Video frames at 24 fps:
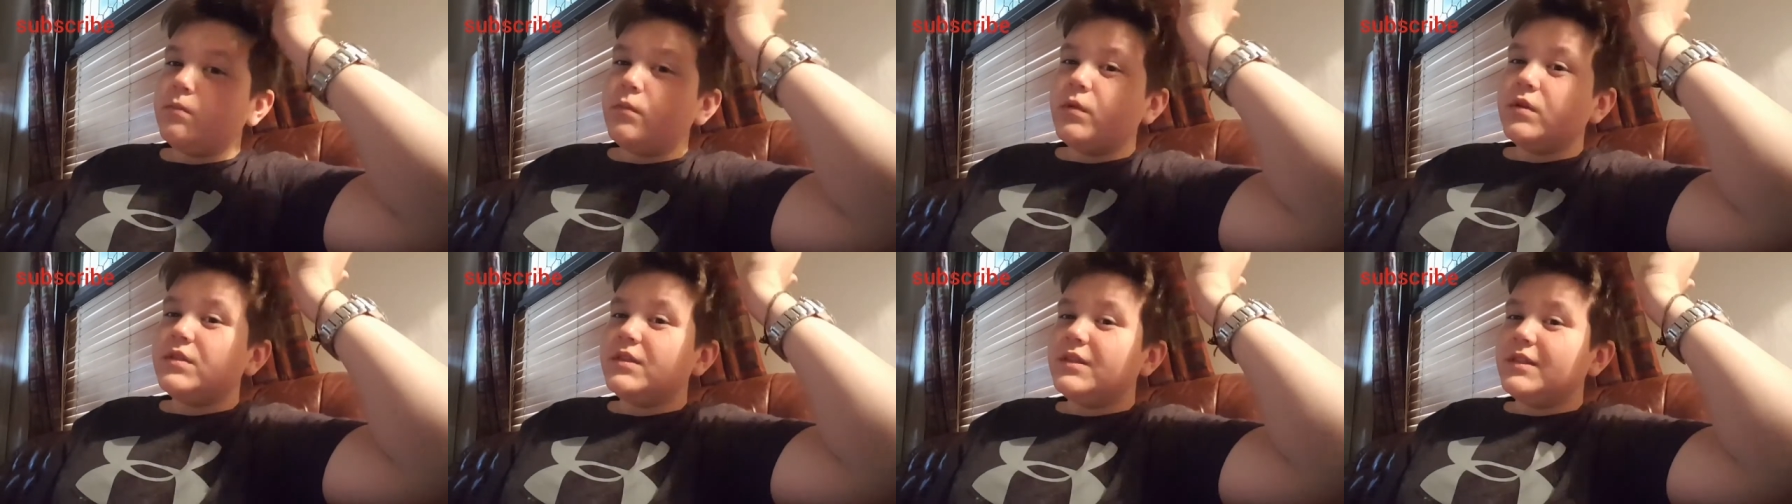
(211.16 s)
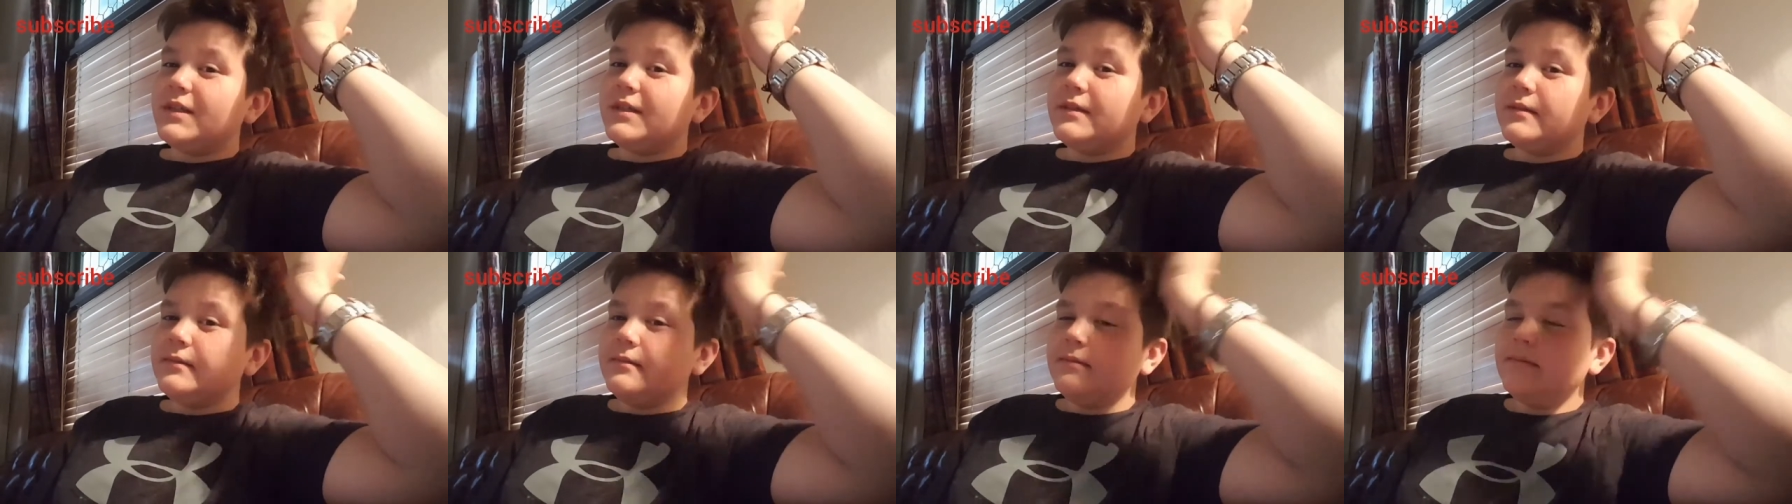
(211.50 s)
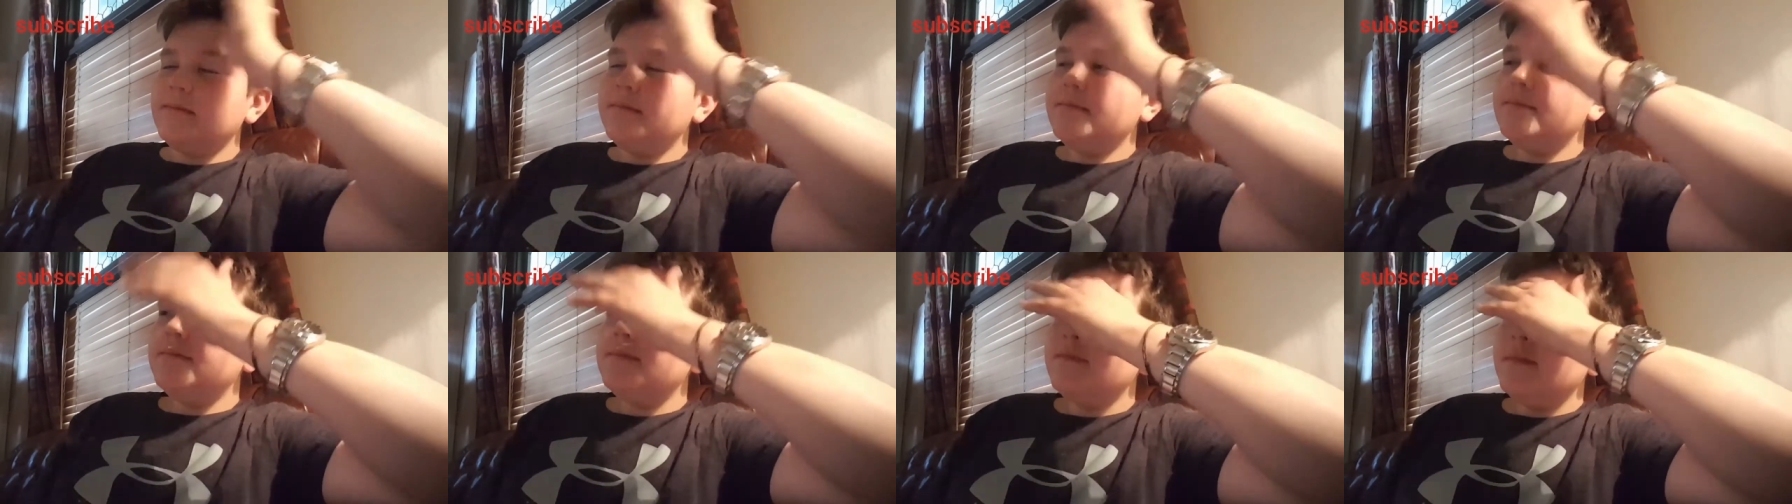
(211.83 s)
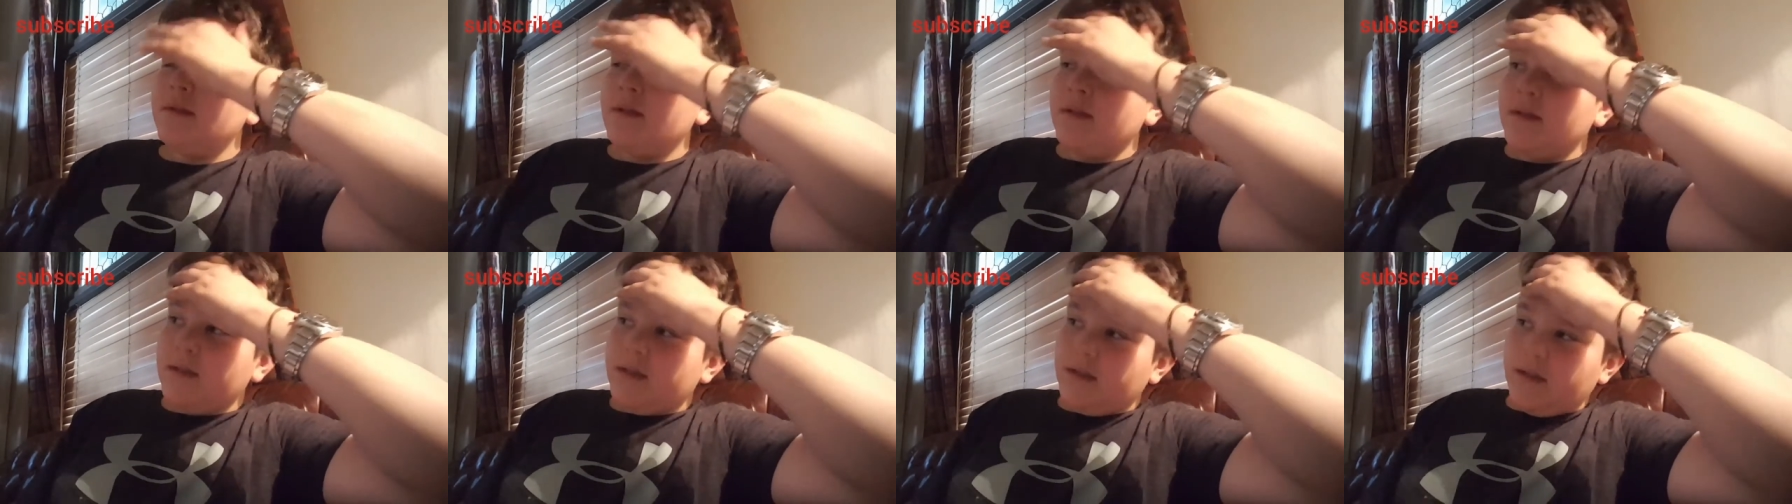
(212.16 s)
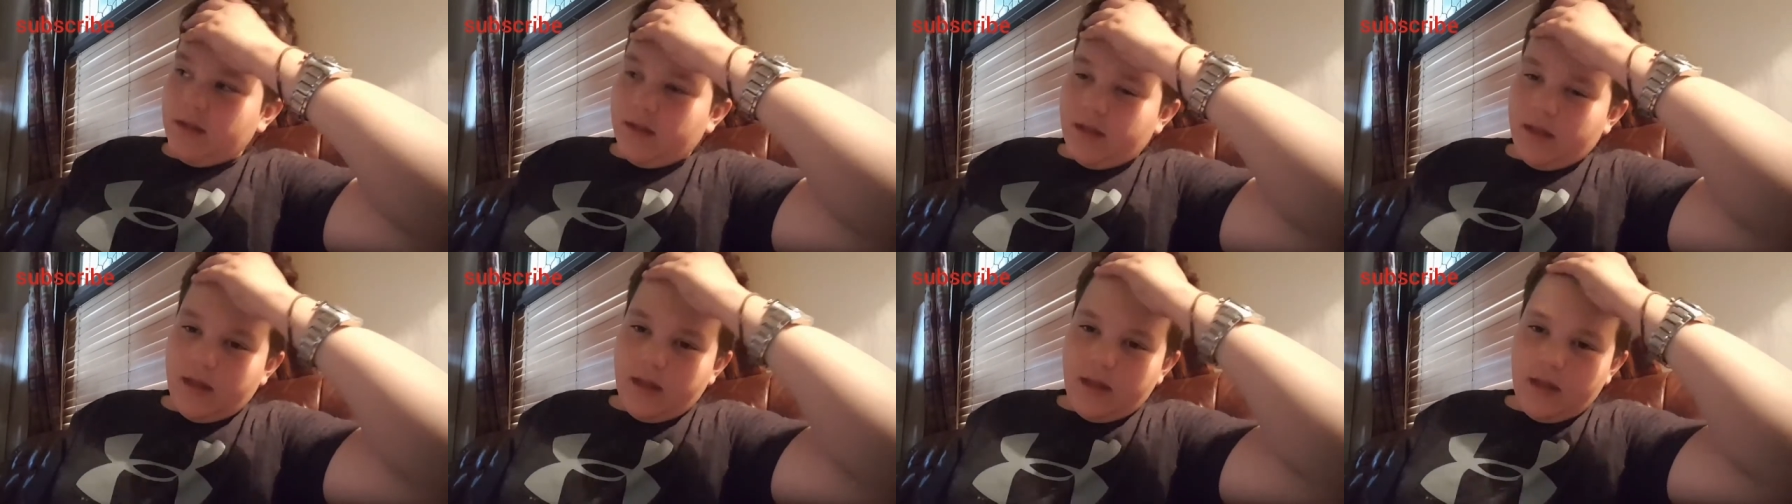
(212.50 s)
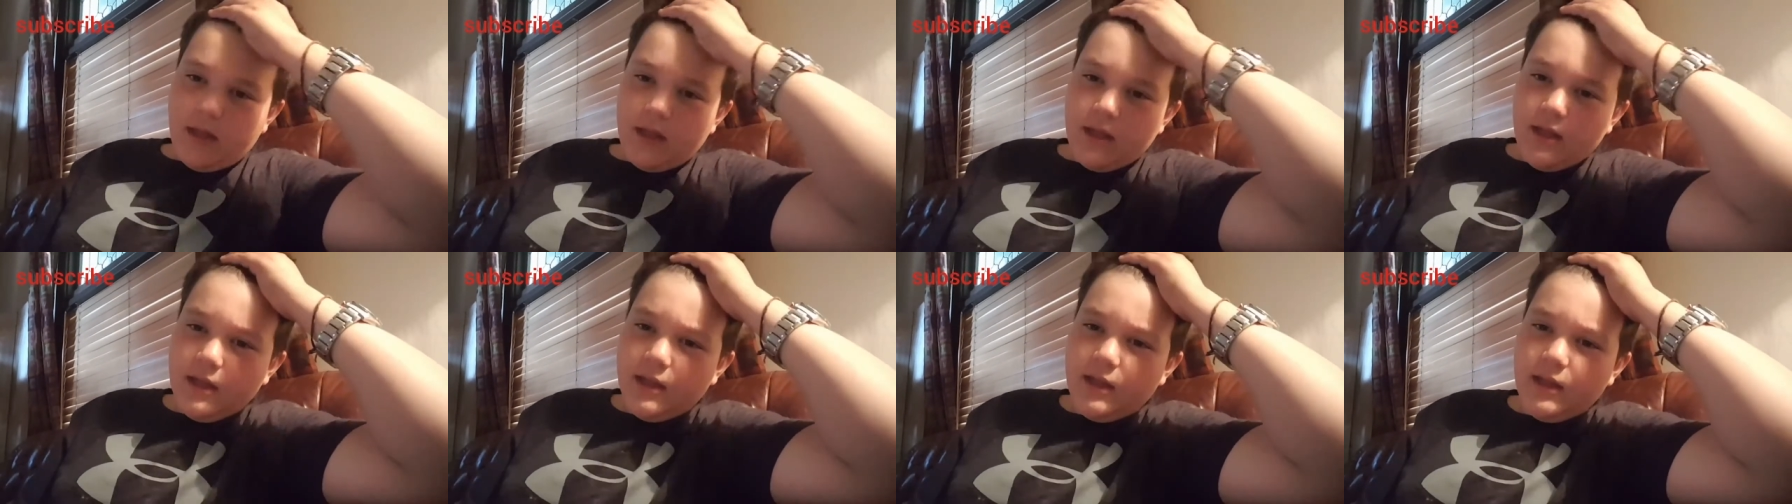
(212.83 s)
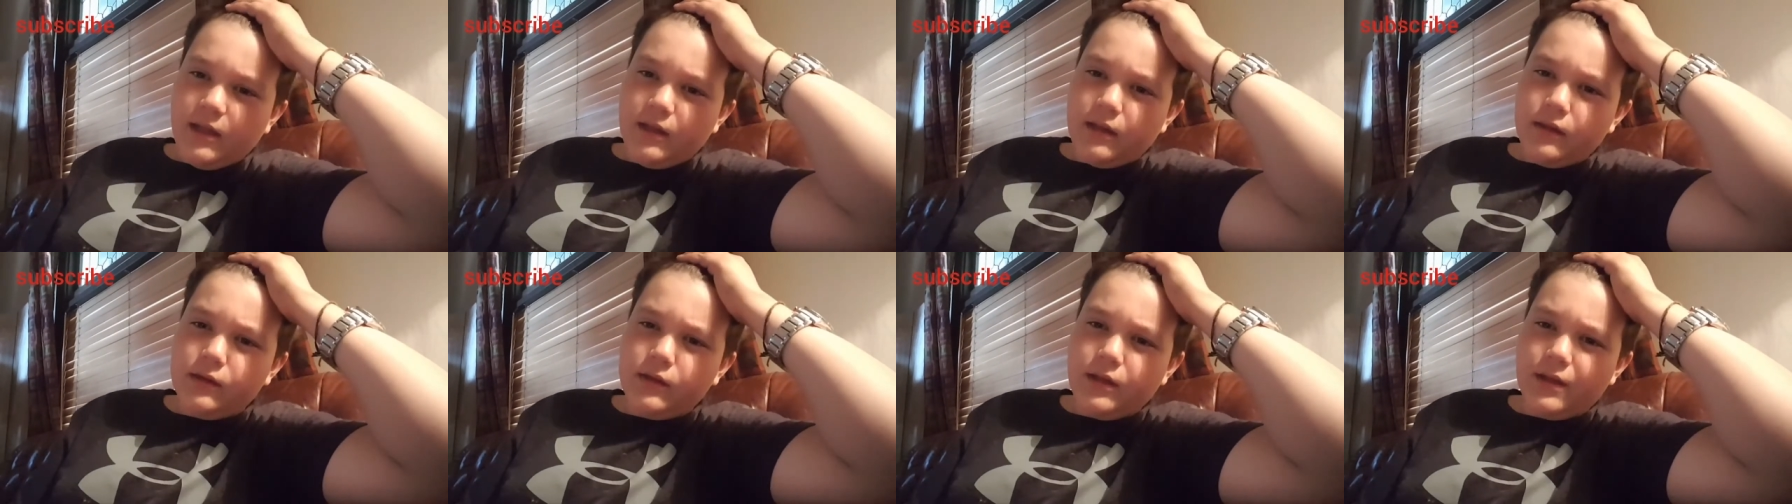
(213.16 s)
what's up he